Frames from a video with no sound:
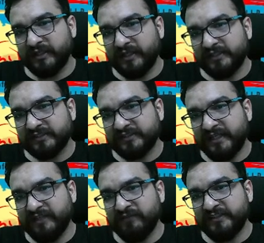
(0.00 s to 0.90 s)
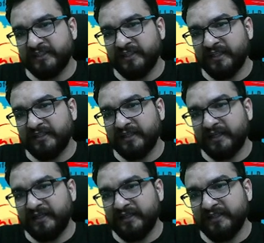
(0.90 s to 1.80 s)
thing, guys. Saint Vincent and the
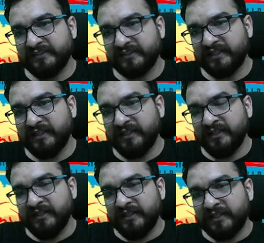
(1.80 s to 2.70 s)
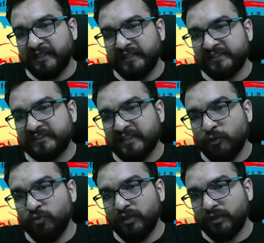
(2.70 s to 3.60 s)
Grenadines ka
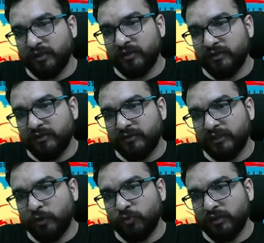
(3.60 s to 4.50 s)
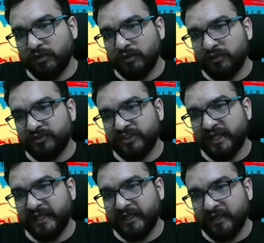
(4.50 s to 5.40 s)
Kingstown. Town.
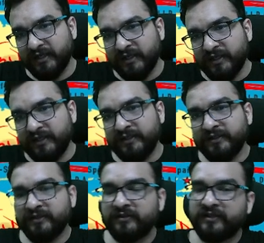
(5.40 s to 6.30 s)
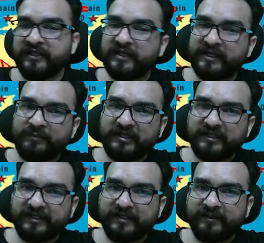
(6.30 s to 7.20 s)
Shahar. Inka capital
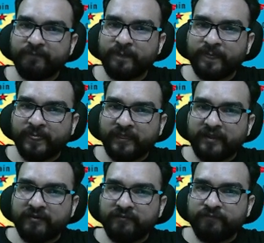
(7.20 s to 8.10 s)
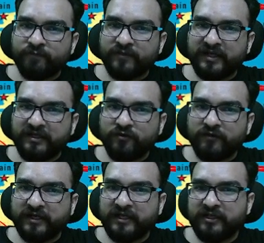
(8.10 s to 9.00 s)
ye hai. Right.
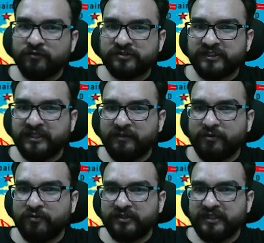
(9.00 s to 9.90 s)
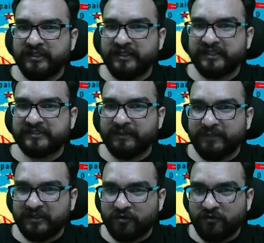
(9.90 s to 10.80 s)
Over here you see about then the next
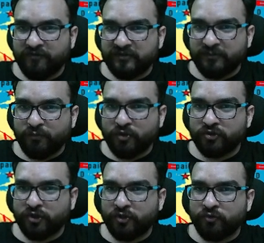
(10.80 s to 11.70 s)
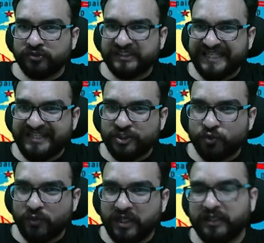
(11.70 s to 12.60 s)
capital of Puerto Rico. San
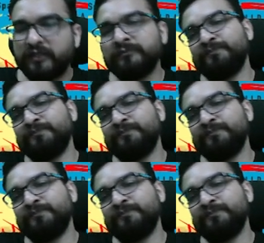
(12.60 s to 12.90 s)
Juan.